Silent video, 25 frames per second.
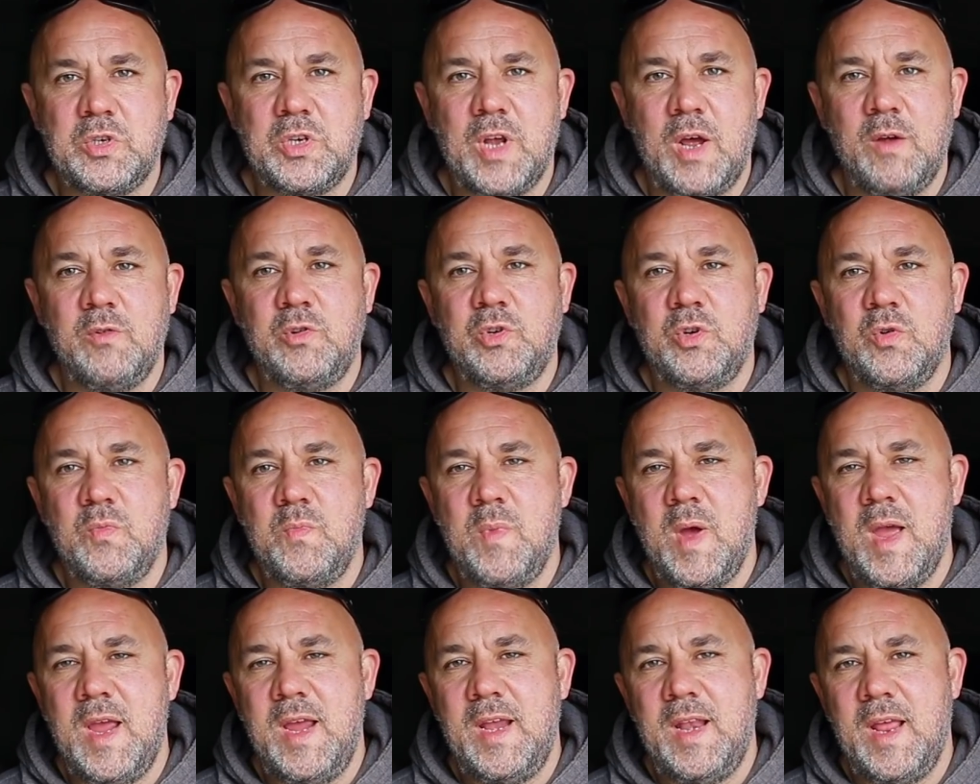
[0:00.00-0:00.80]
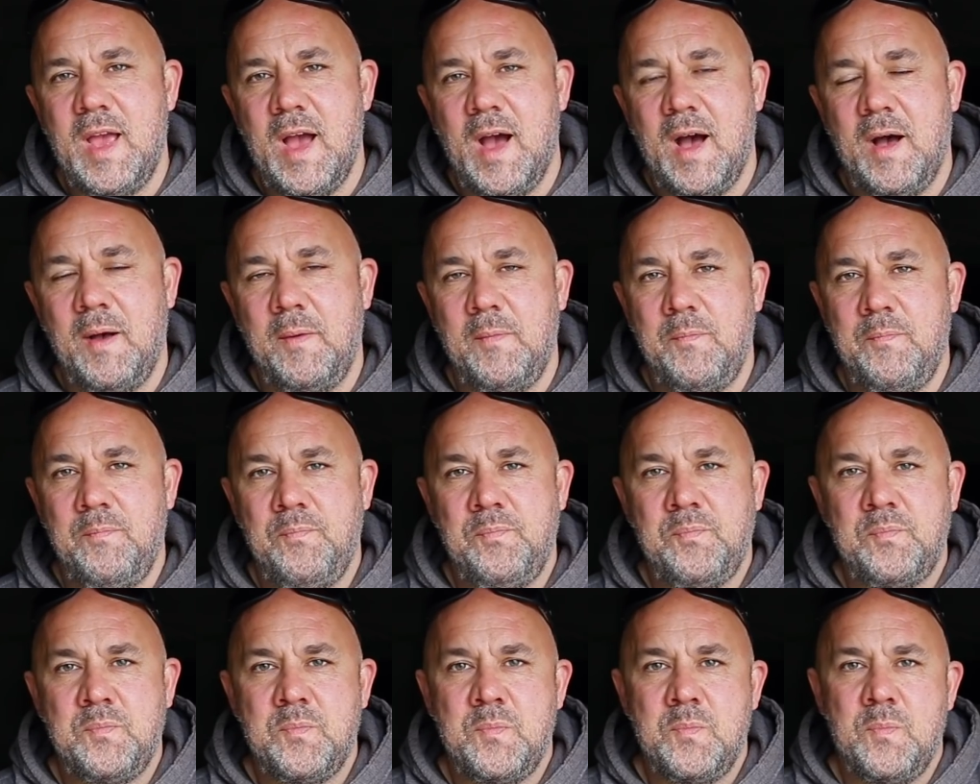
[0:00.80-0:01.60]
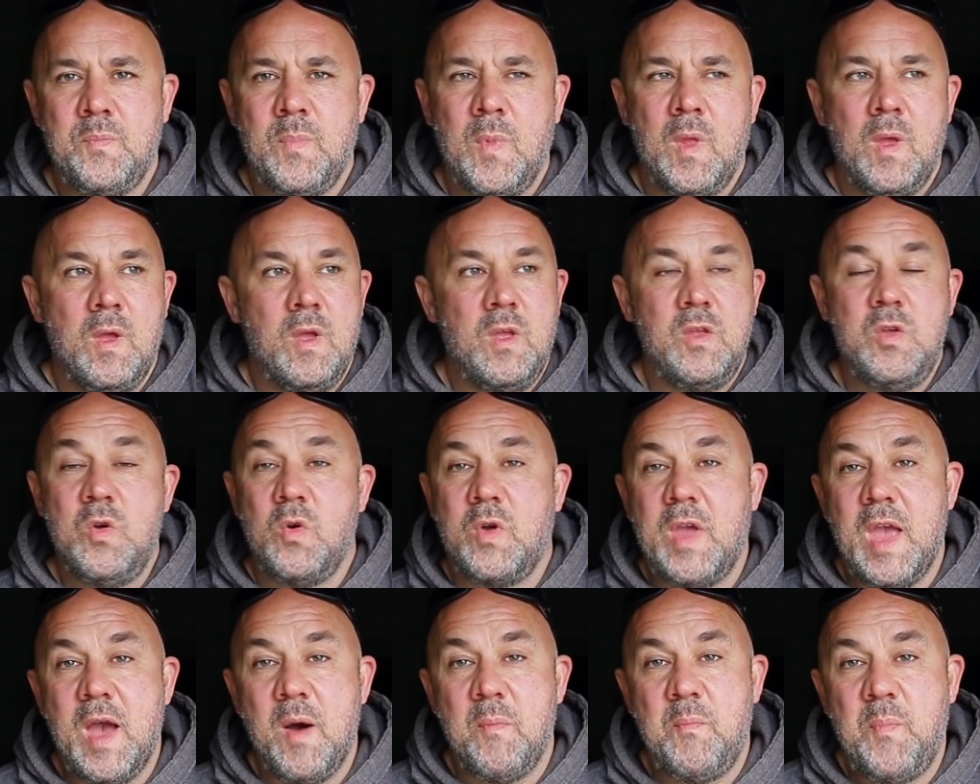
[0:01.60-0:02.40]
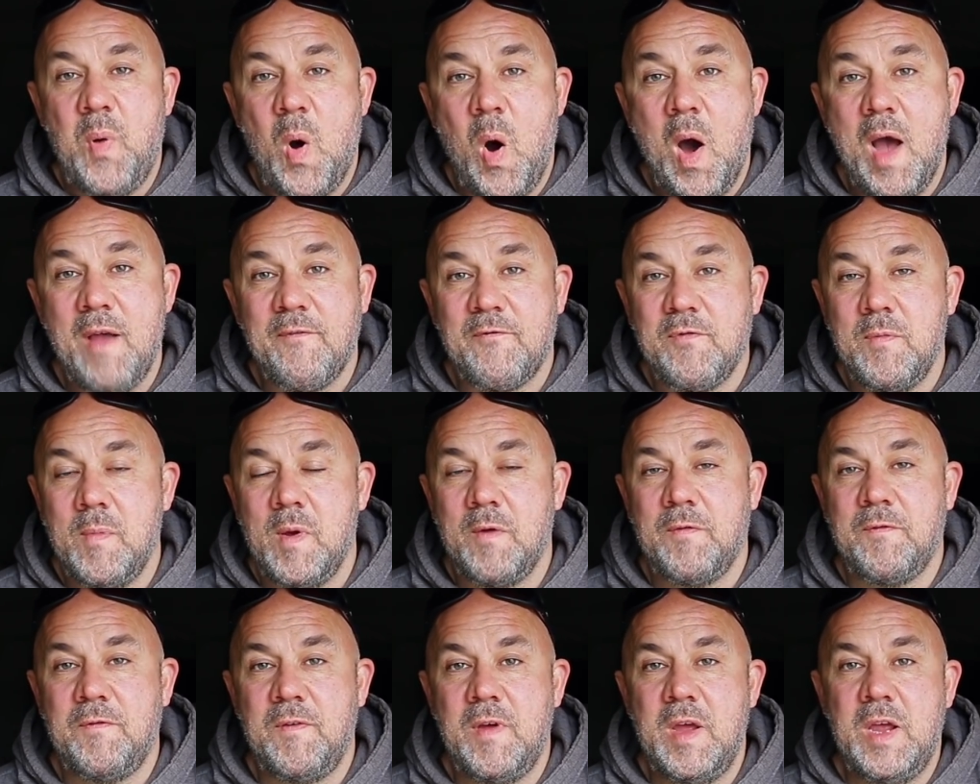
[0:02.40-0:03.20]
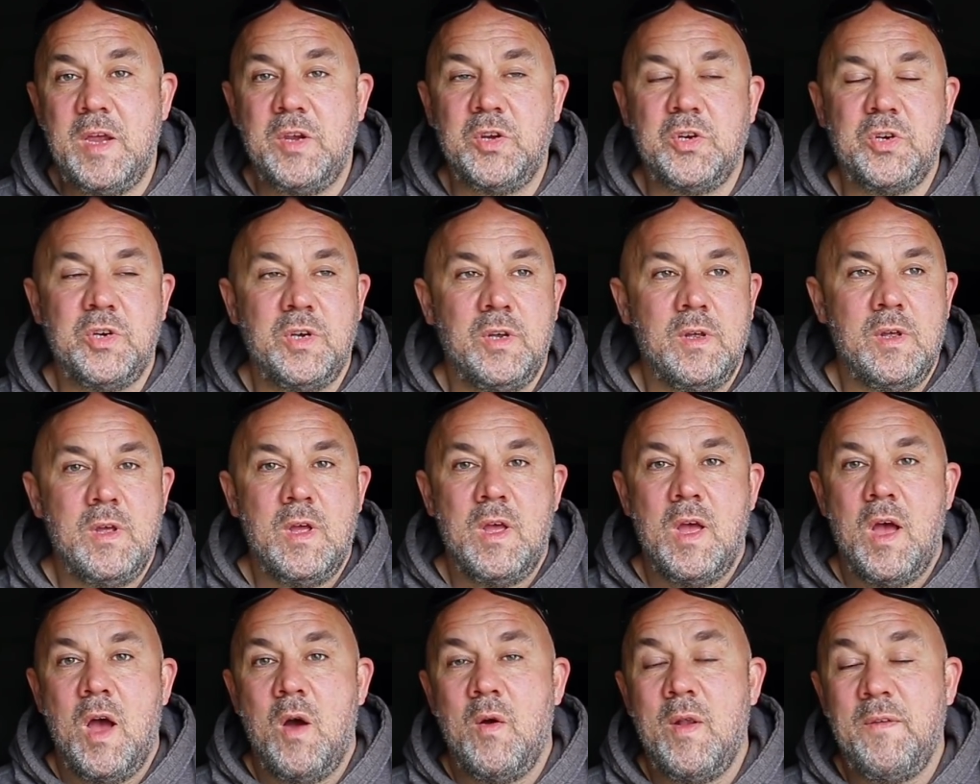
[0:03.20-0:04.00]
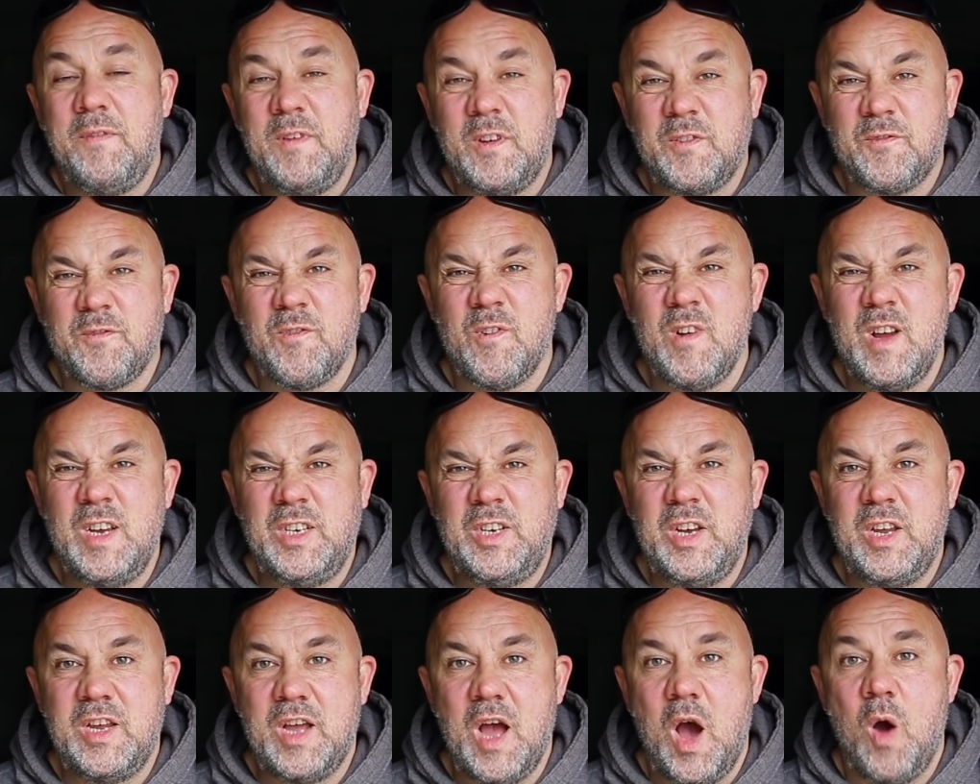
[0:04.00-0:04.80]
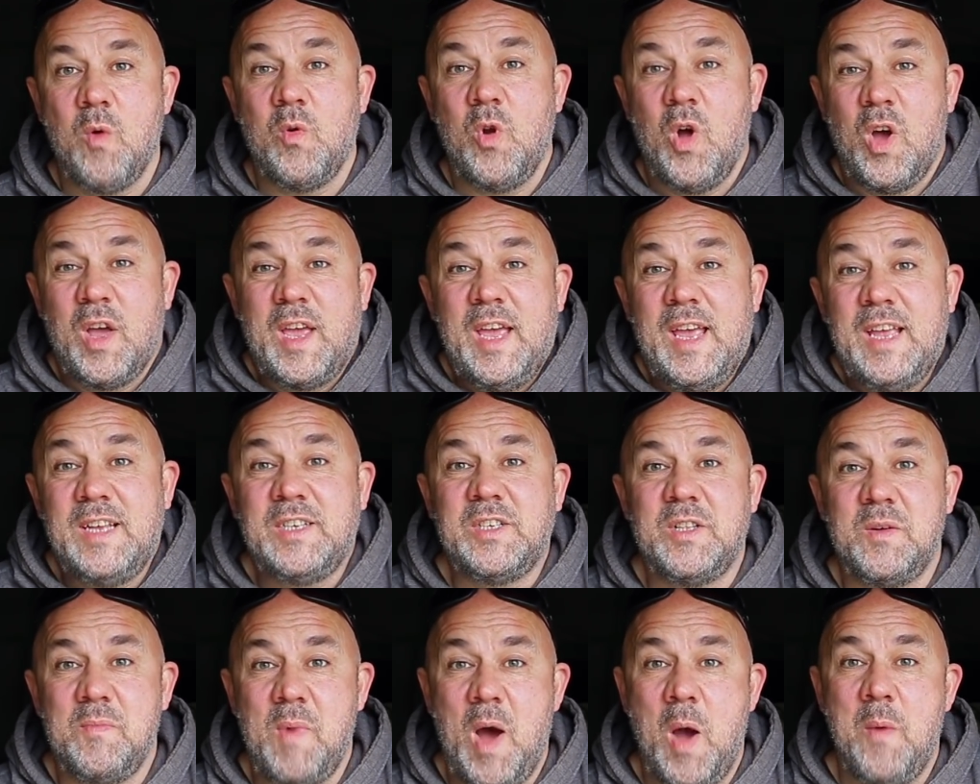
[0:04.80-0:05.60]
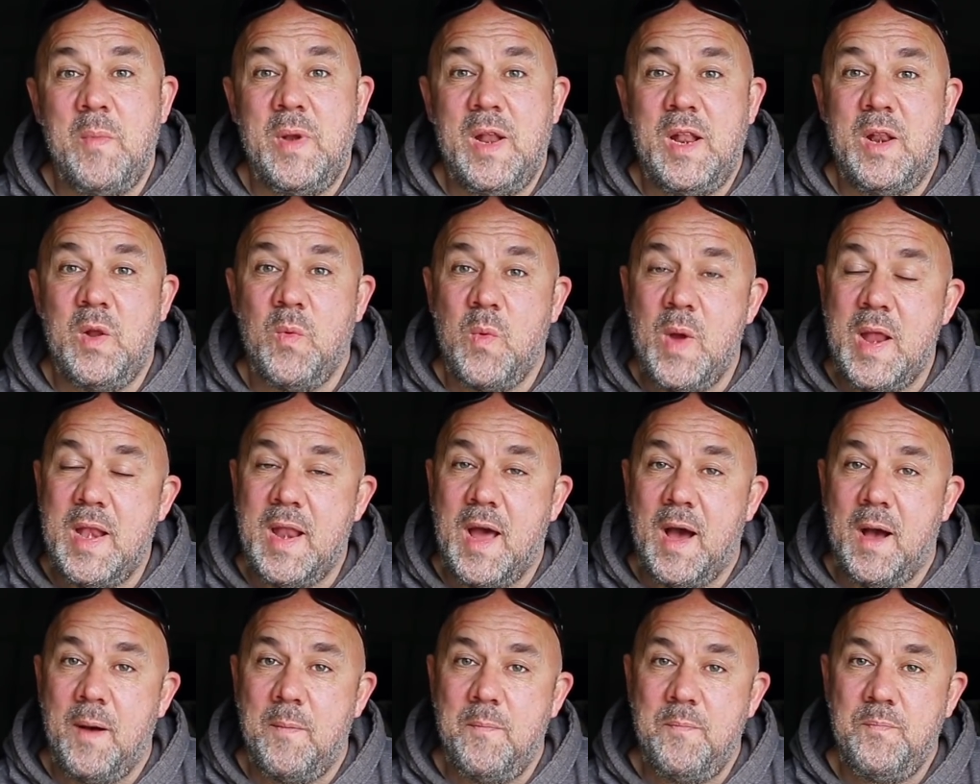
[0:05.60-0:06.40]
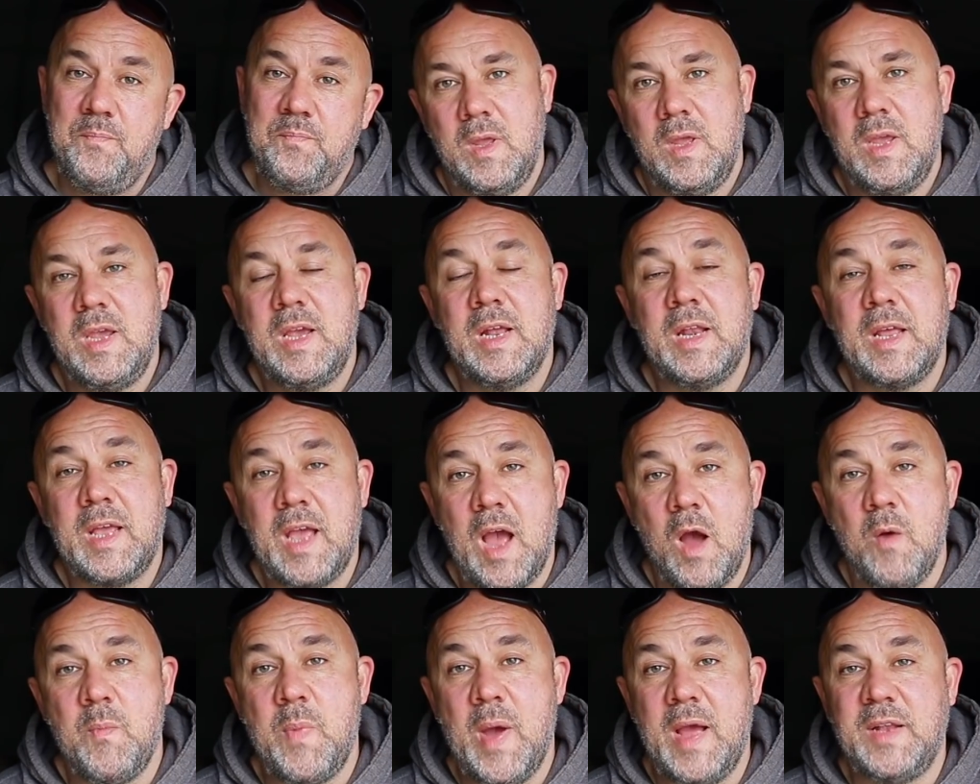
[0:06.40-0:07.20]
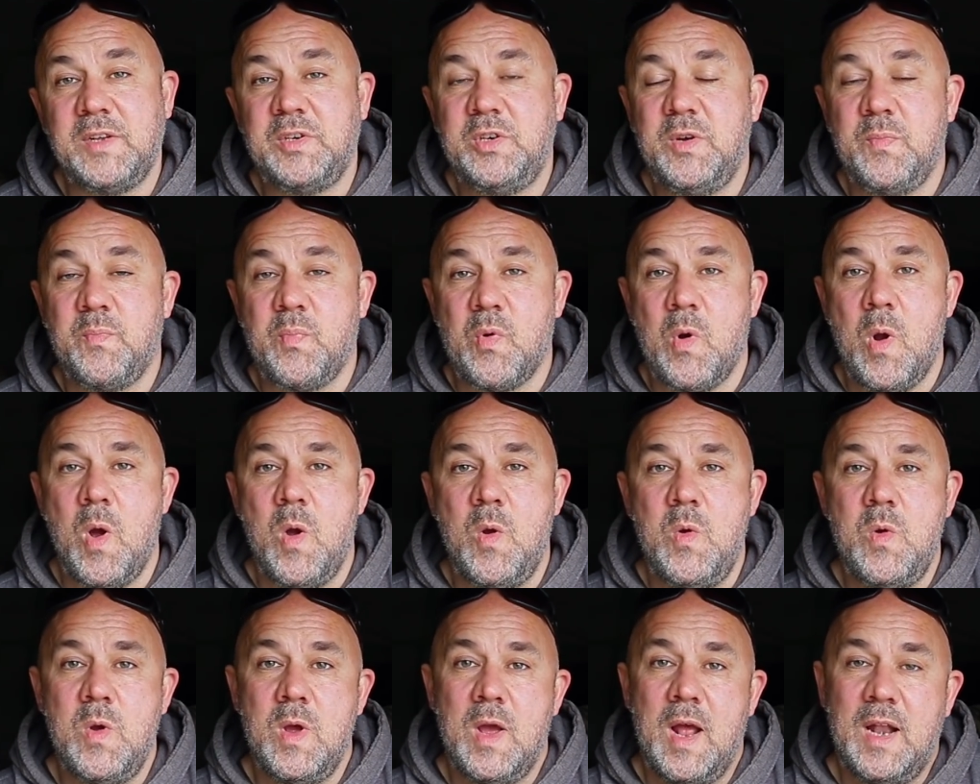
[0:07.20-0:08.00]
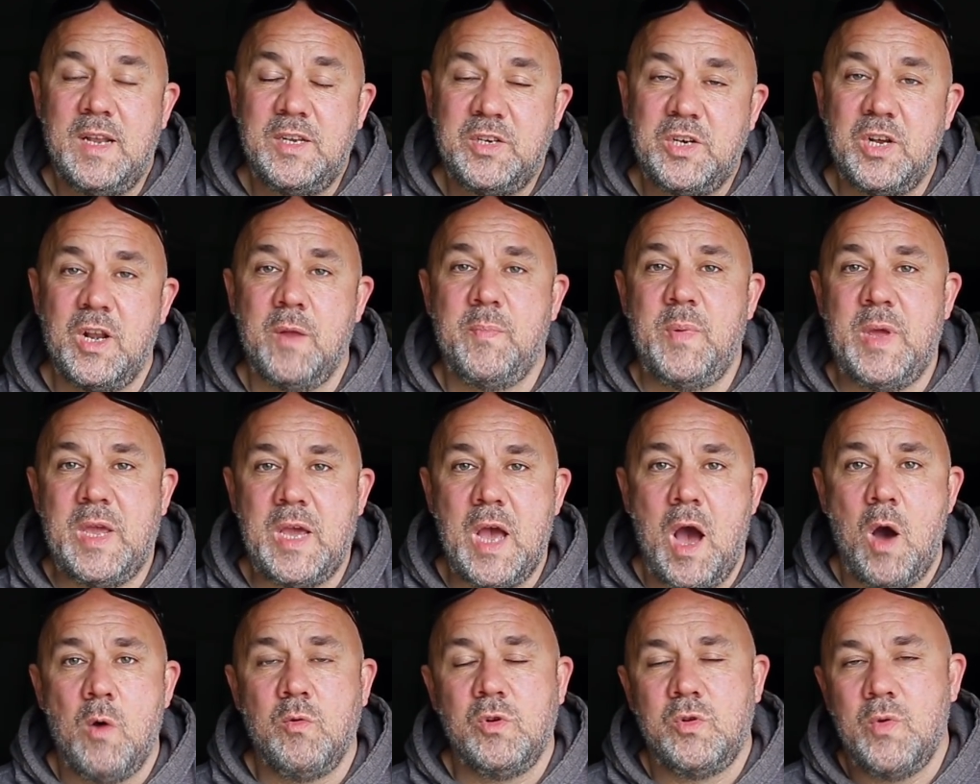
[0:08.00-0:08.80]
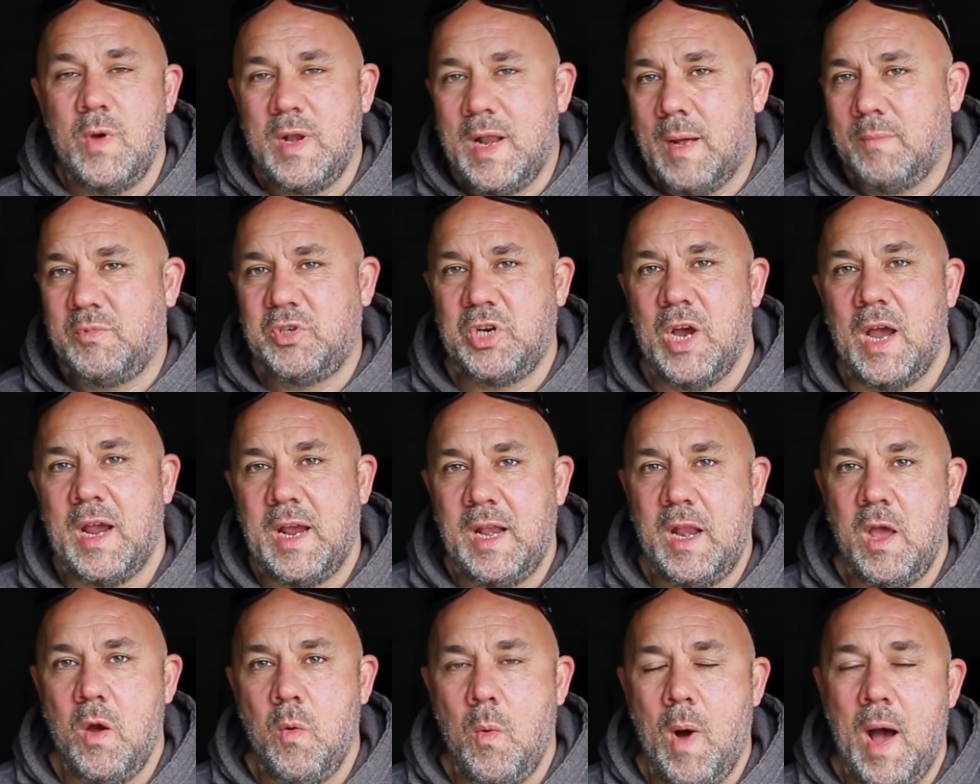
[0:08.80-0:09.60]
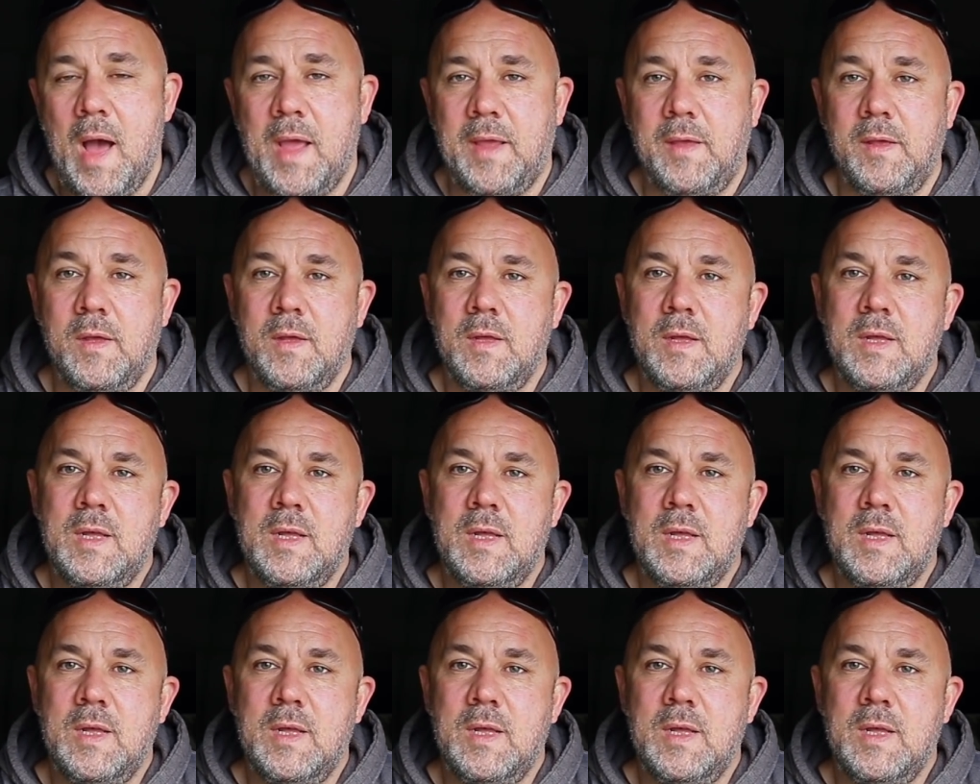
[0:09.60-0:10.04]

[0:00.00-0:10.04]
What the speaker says: social media, you'll get a bite from a fish, or if it's freezing cold like it is at the moment in the winter, you're going to go back to your brew and it's going to be cold, you end up chucking it away.